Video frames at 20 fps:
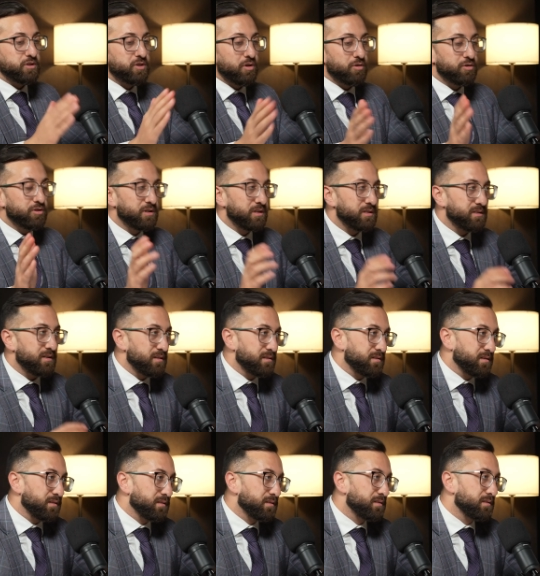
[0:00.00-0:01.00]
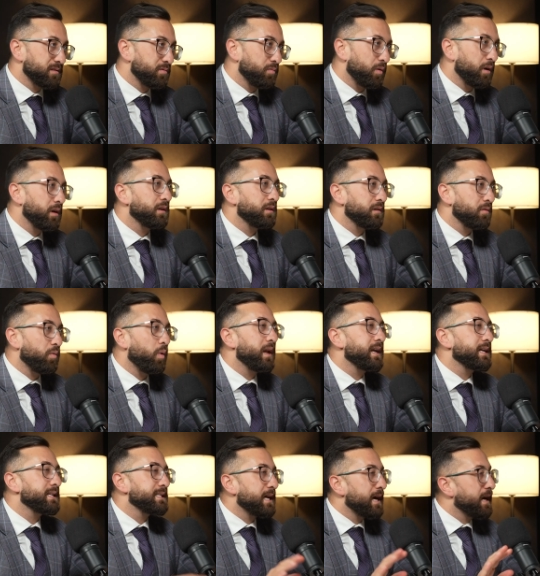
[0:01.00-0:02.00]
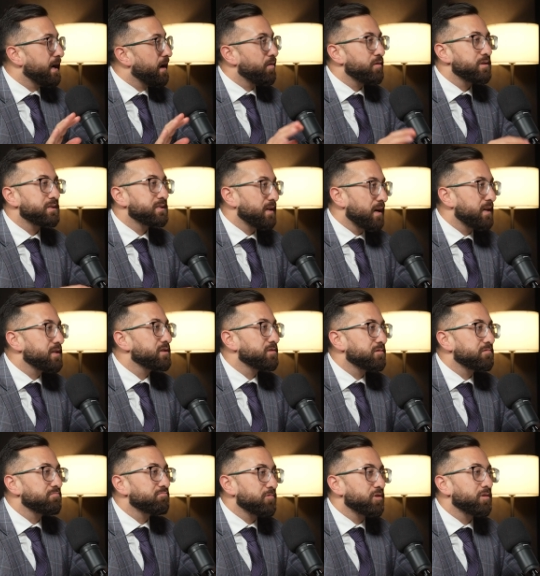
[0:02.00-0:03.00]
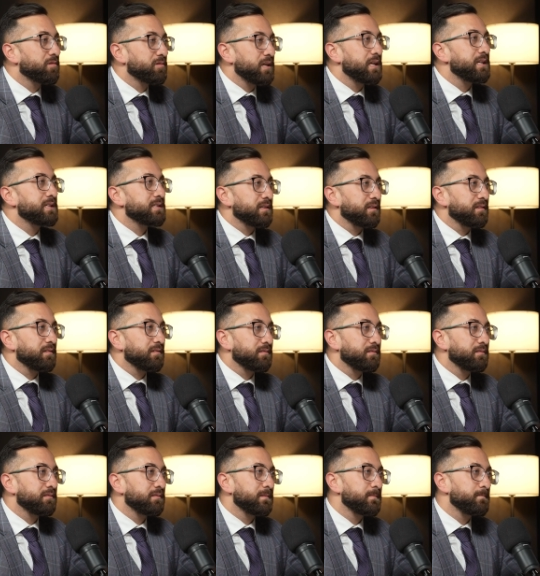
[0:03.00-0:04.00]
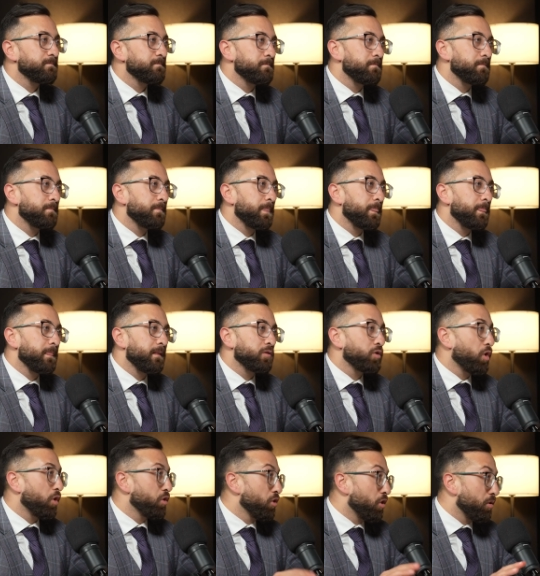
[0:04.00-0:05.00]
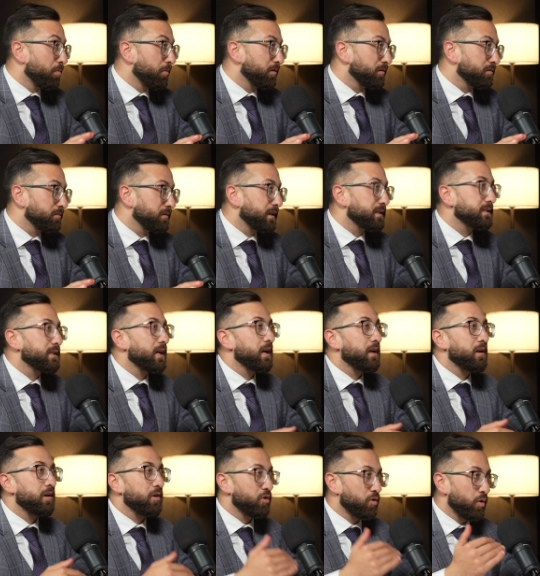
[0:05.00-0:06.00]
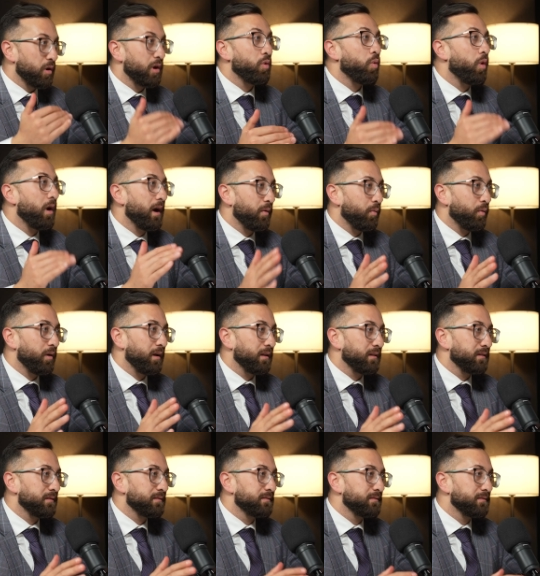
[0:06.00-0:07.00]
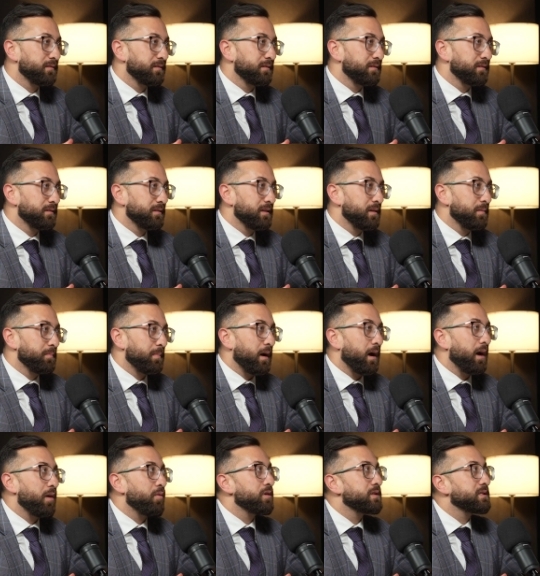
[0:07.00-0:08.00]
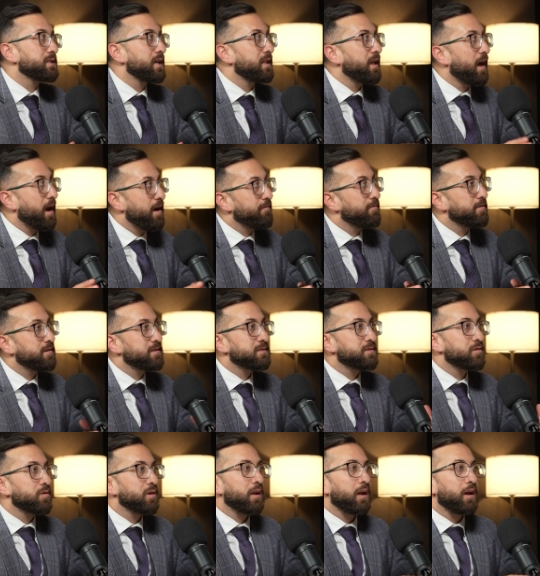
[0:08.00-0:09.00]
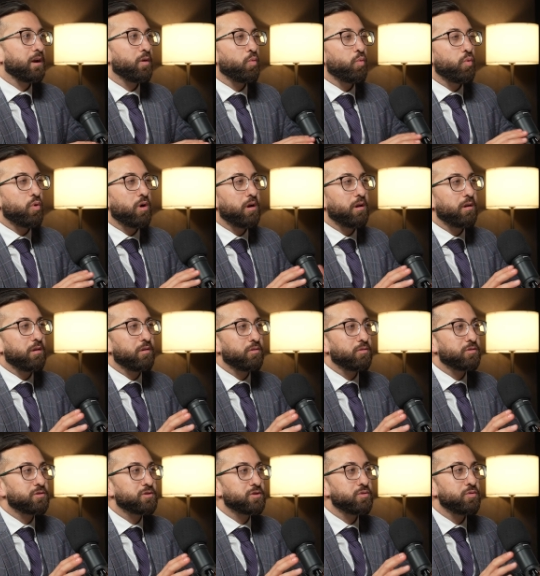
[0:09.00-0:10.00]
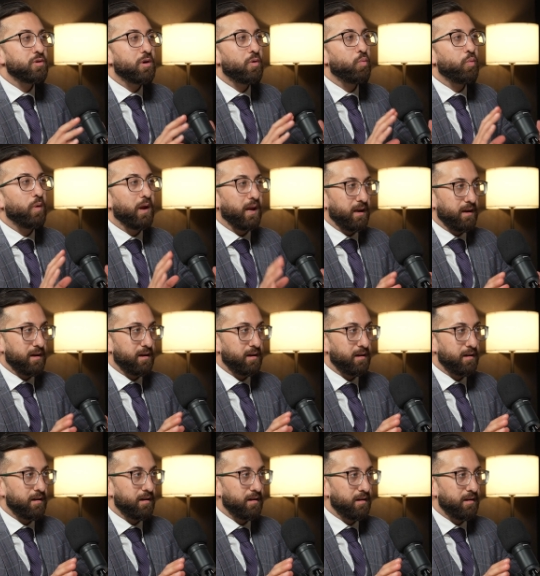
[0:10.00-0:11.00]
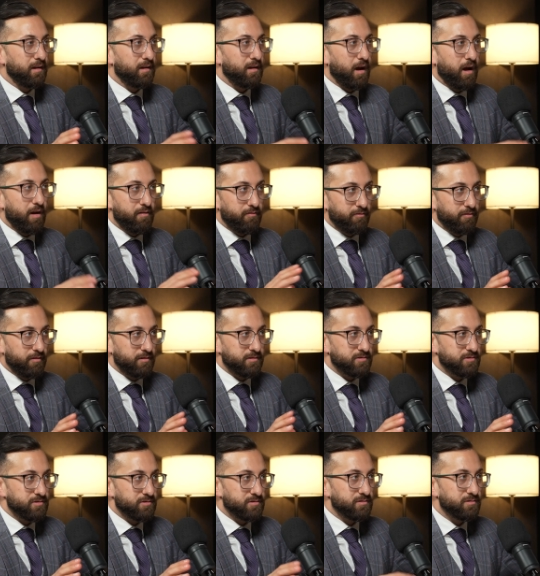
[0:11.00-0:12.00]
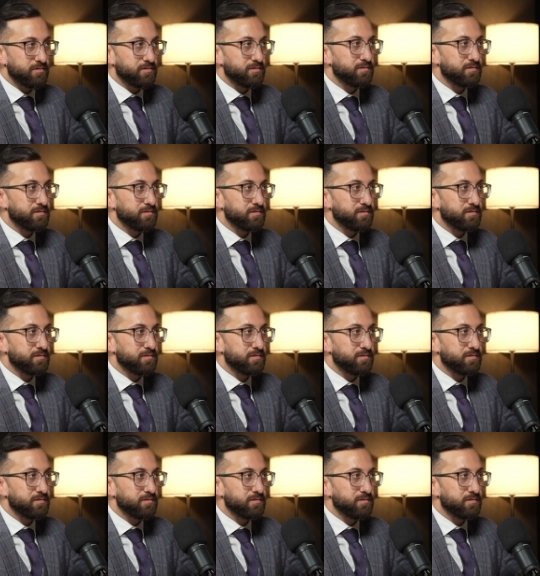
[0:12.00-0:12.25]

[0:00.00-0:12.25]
associate dentist. Per associate. One, one a day, I would say, is decent. That's a lot. Not normal. That's like you're doing quite well. But I would say the average is doing like one or two a week, average.